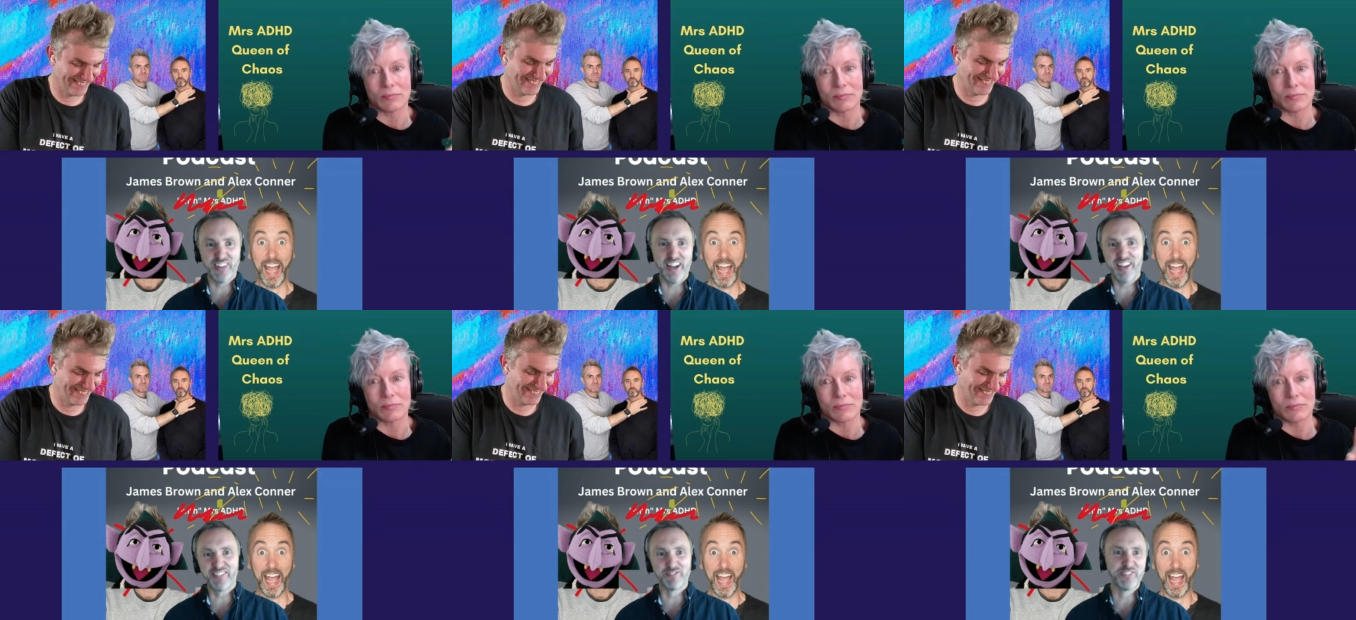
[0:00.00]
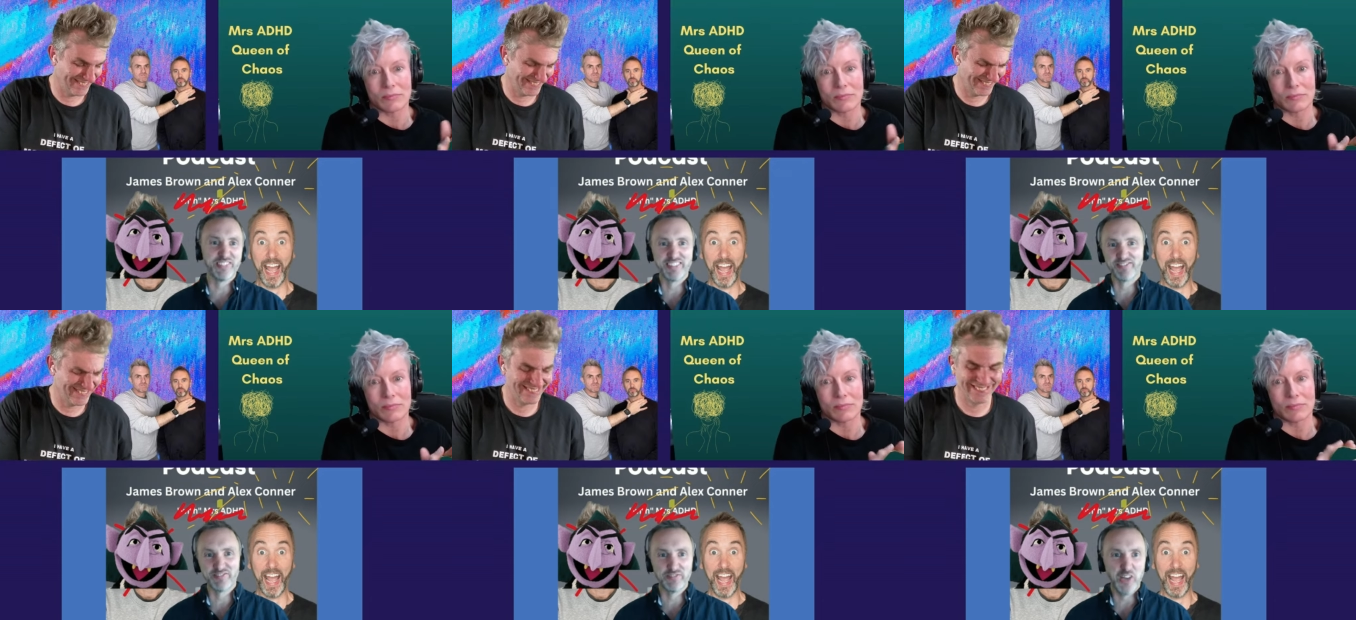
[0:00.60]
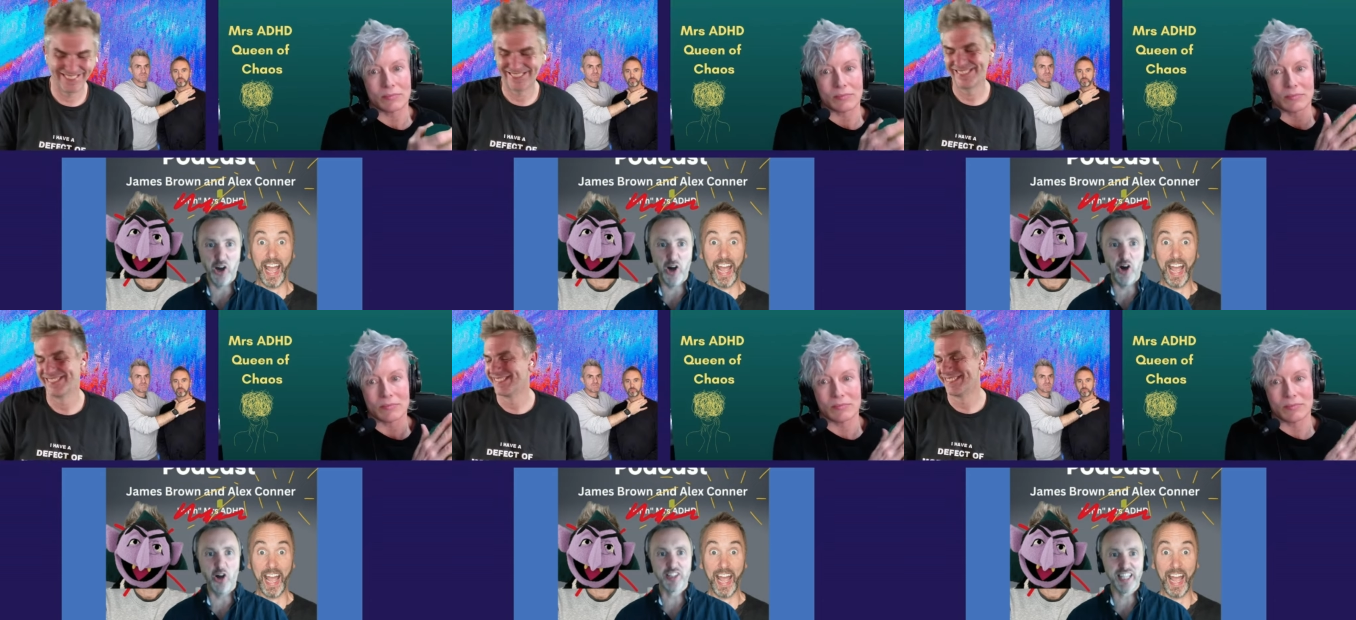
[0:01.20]
Speaker 1: I
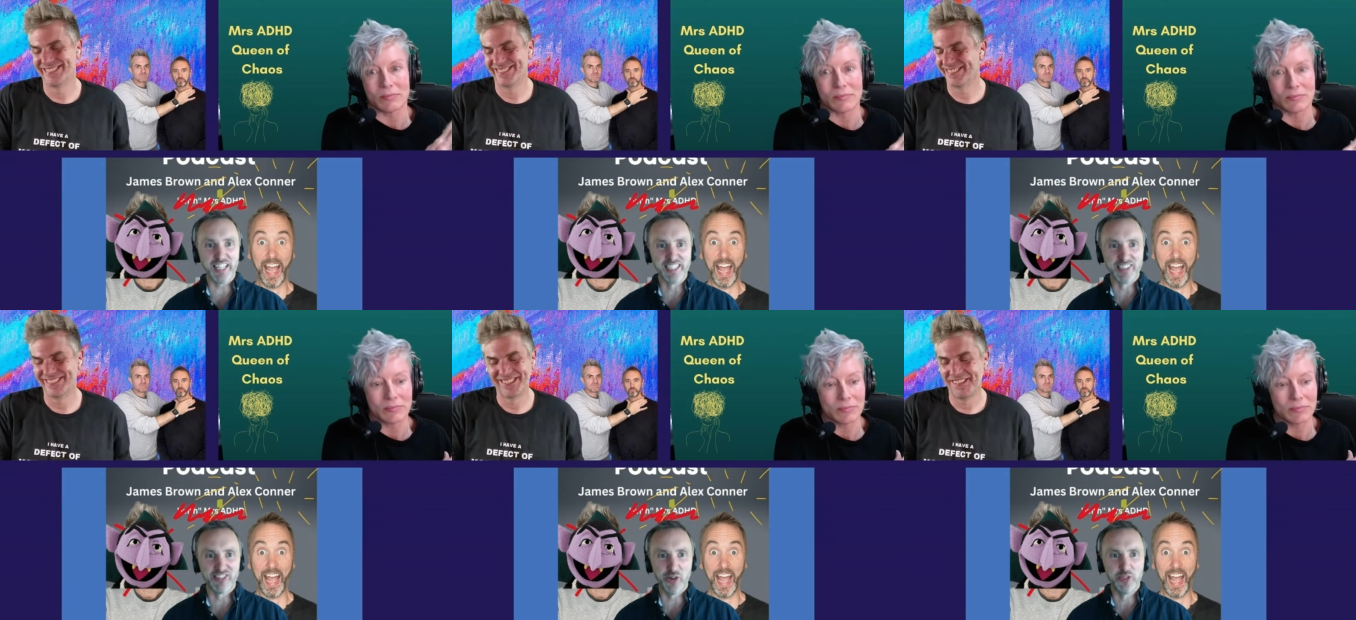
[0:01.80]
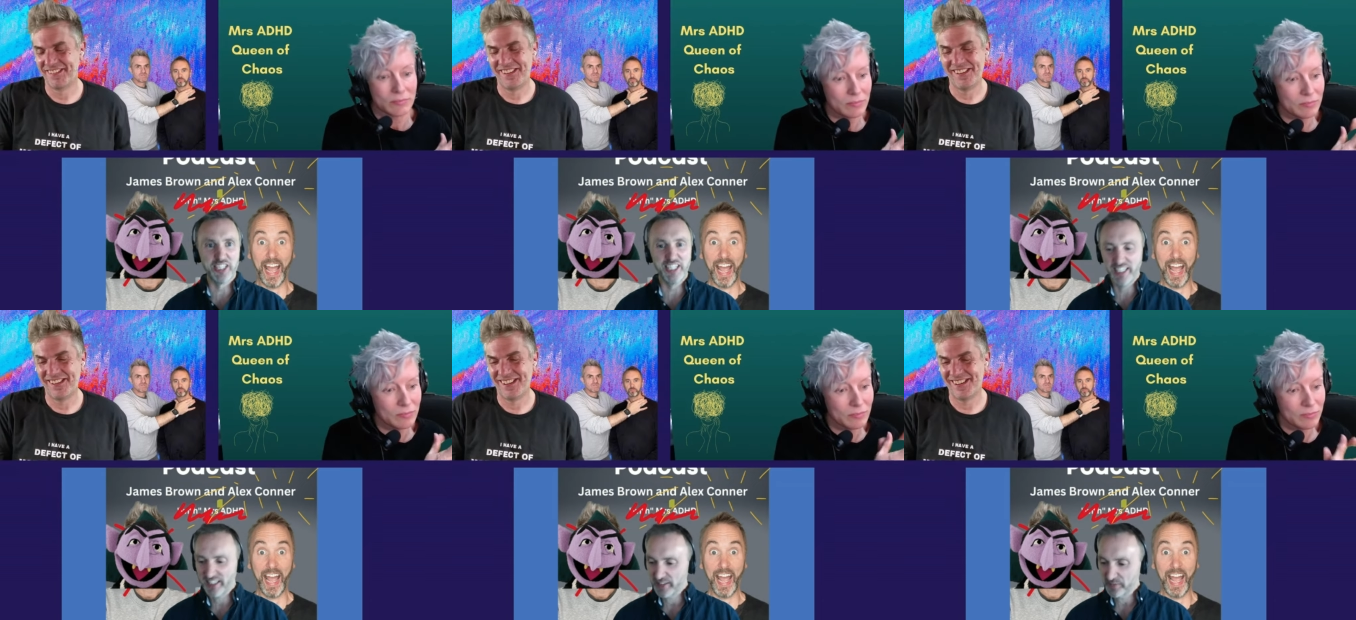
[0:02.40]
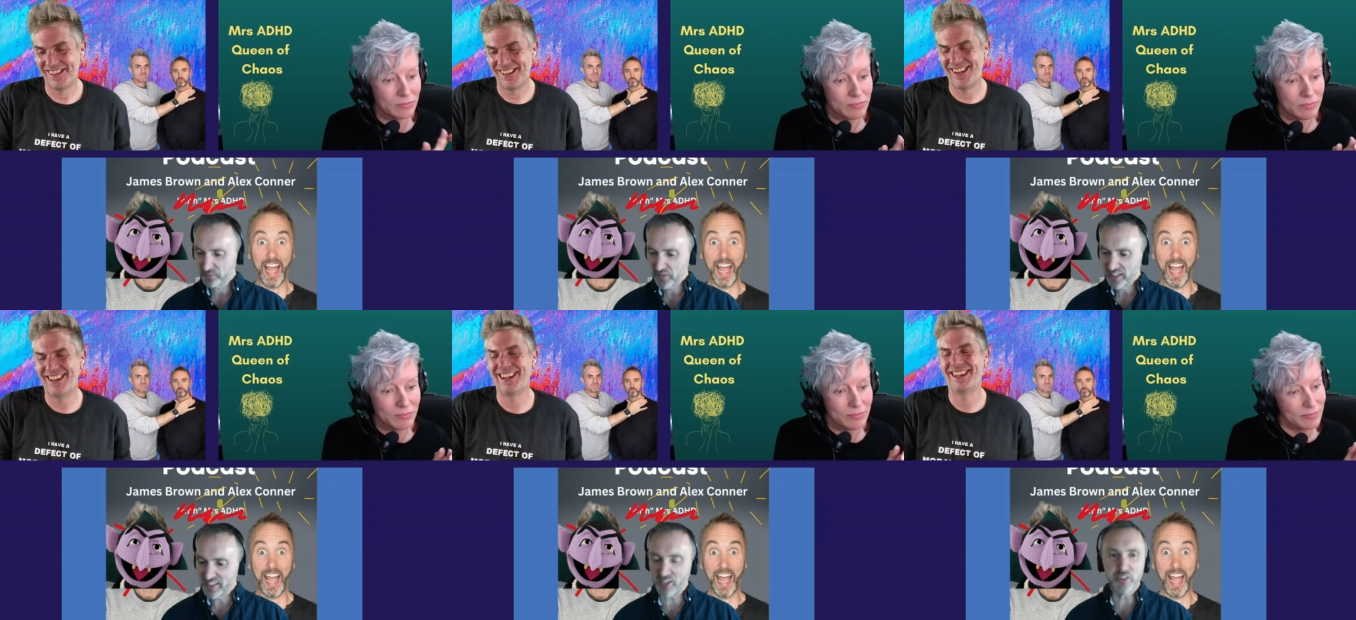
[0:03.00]
heart Lanzarote
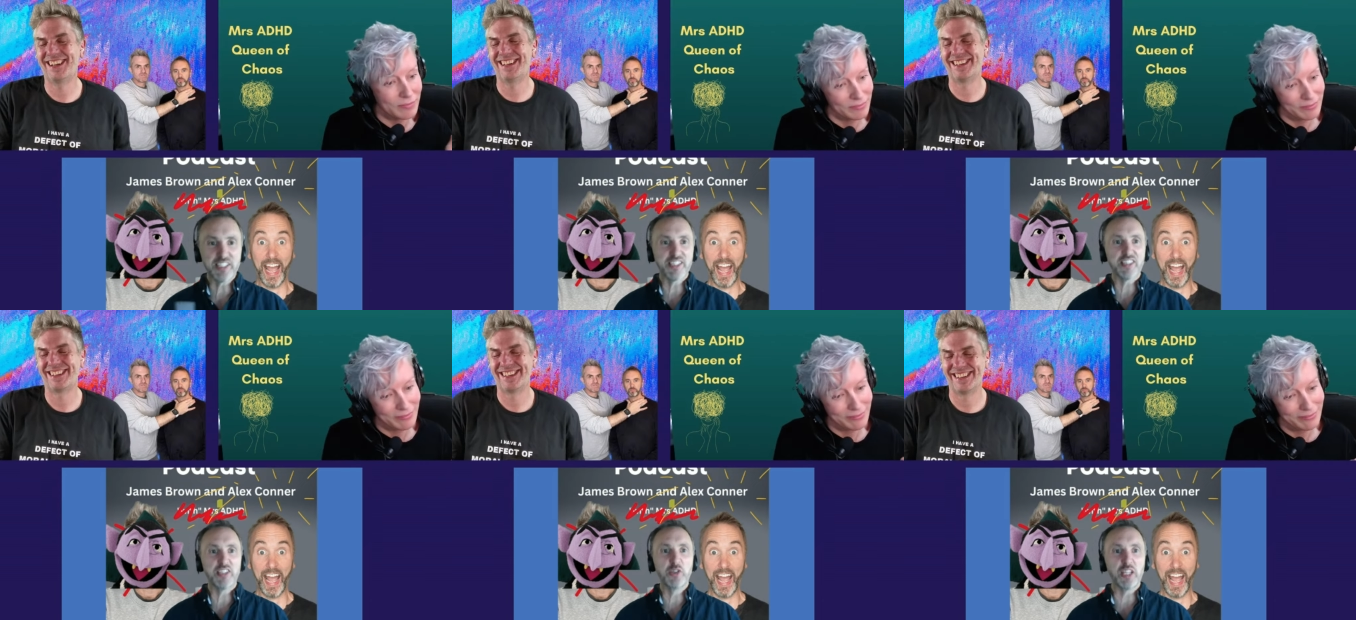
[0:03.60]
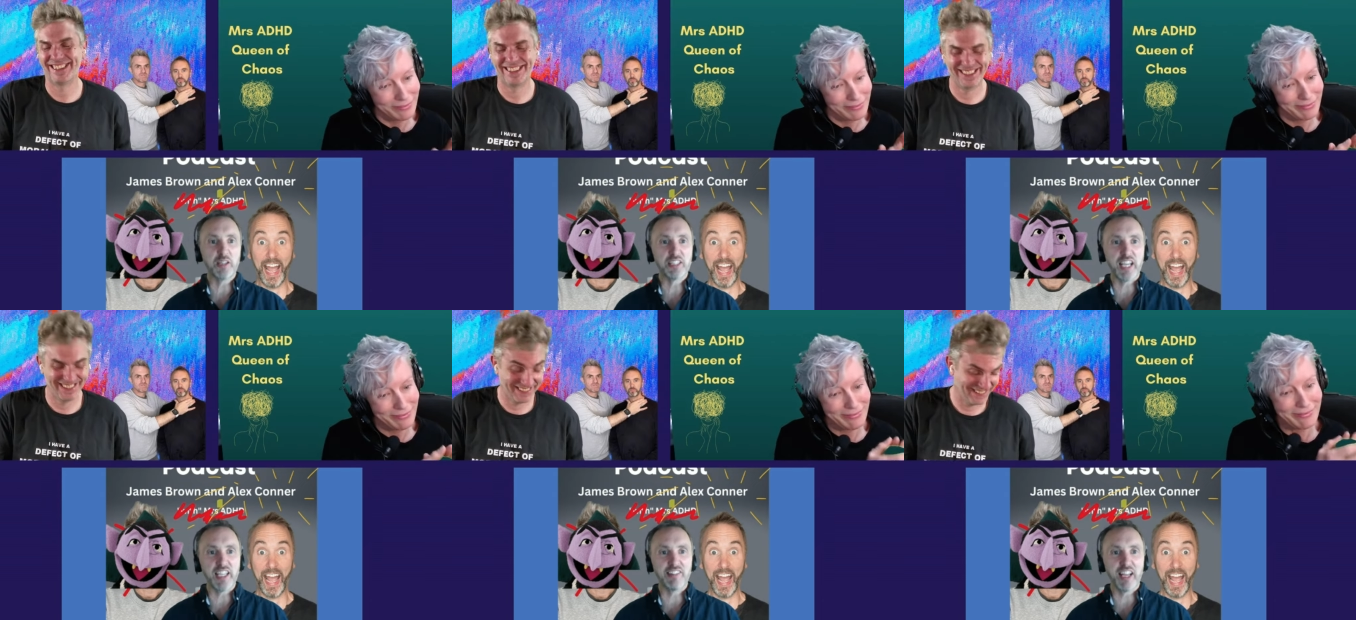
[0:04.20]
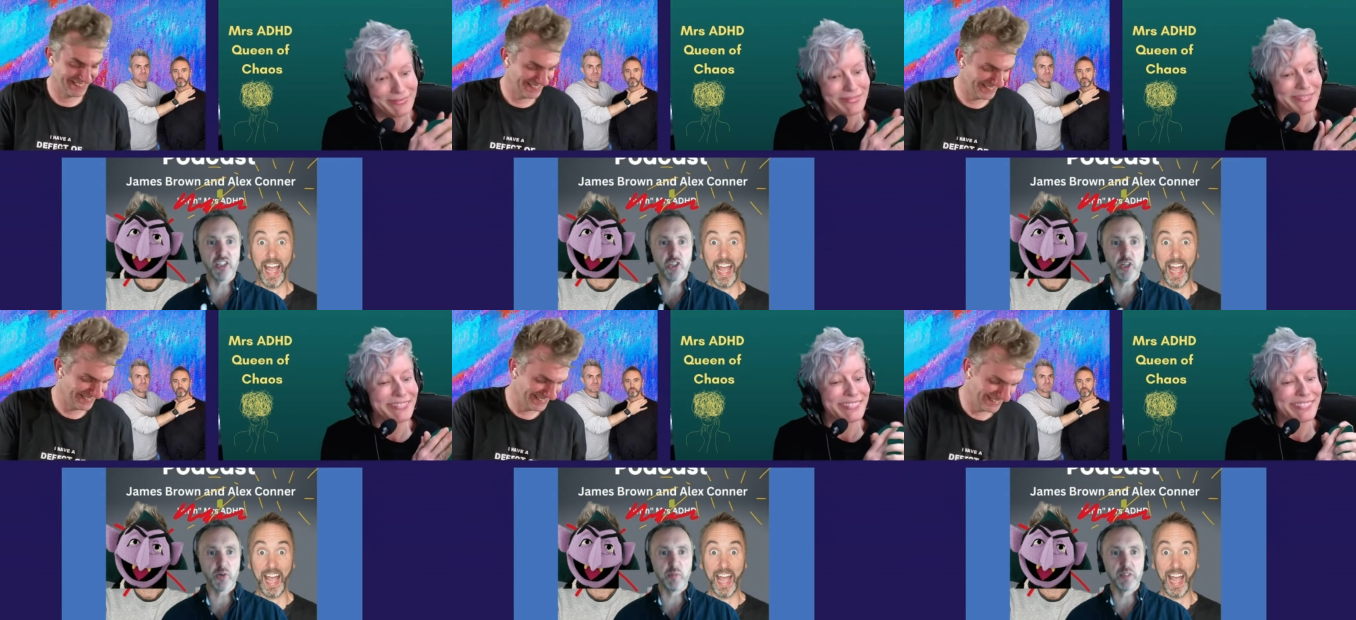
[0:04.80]
so it's you didn't take your electrical
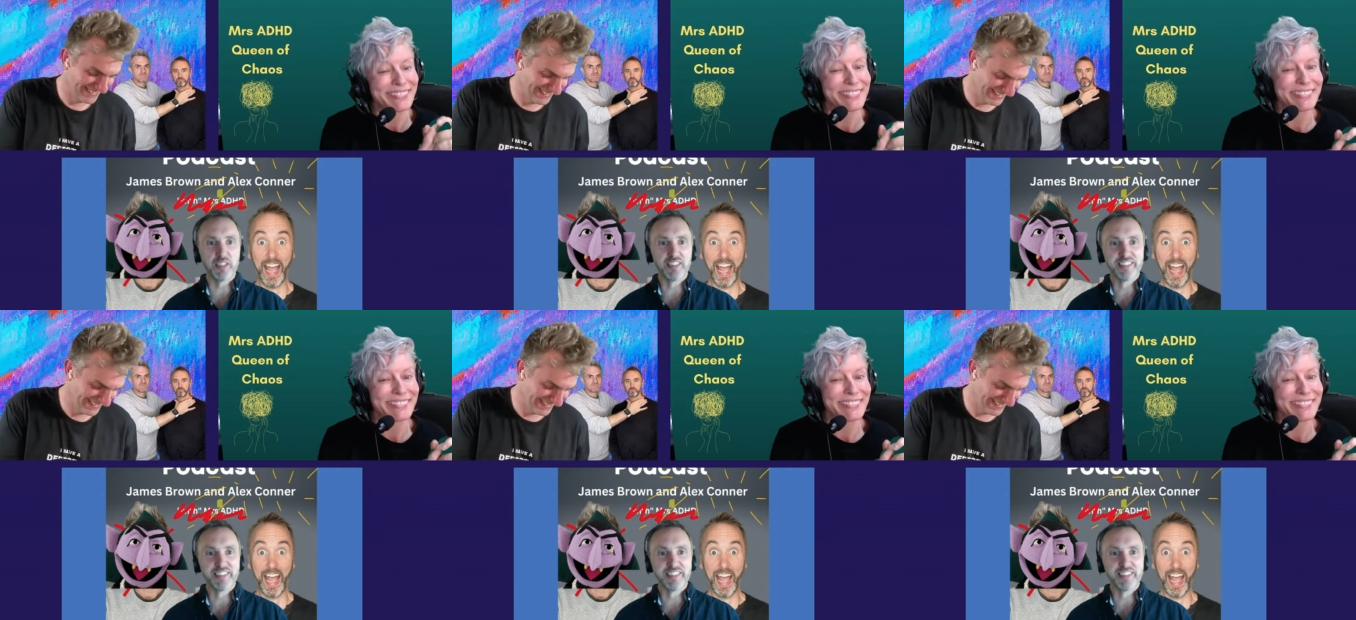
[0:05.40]
equipment.